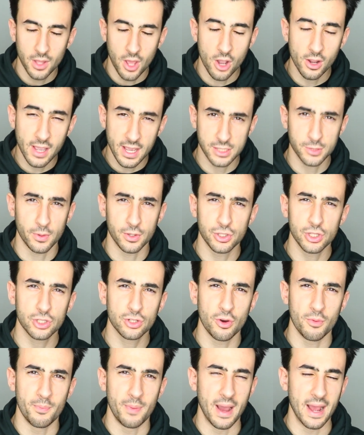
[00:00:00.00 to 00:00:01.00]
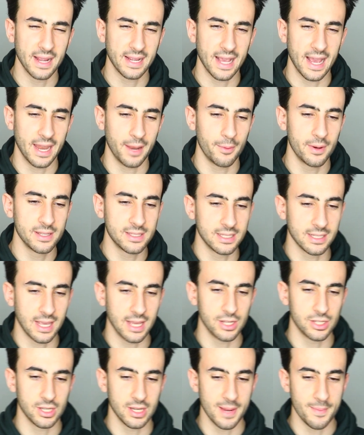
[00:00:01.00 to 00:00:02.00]
Okay, so I just got back and I went into the
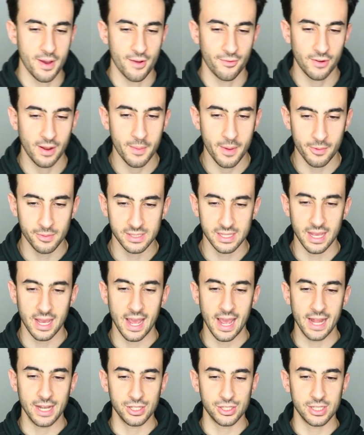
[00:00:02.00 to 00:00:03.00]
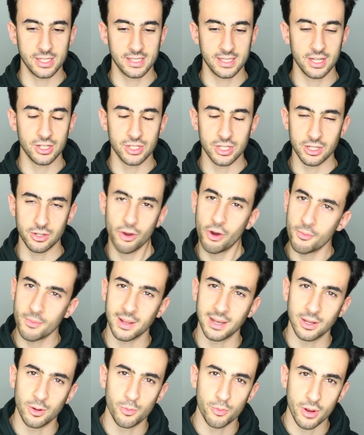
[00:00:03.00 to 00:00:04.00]
kitchen and my flatmate was there and she said she got me
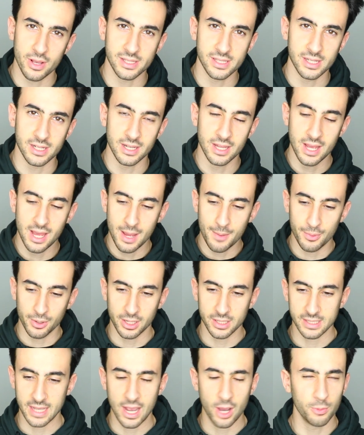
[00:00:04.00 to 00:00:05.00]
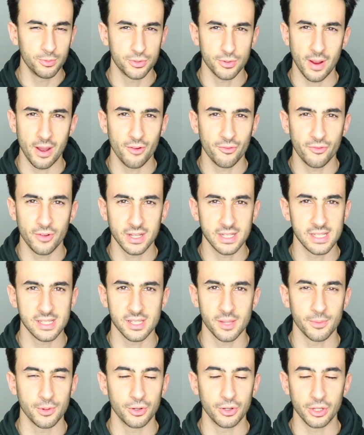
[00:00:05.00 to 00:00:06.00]
a little present because I helped her out fixing
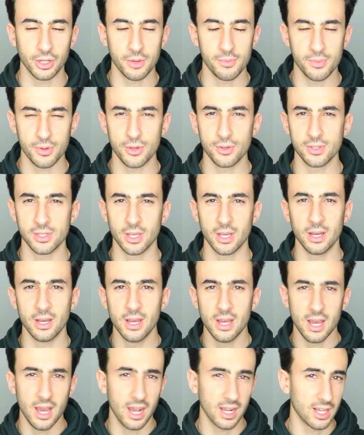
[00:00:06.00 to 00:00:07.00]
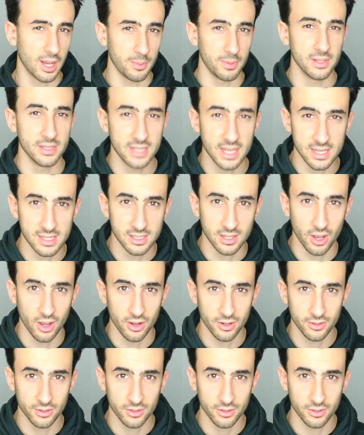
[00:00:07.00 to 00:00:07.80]
something on her computer a couple of days ago.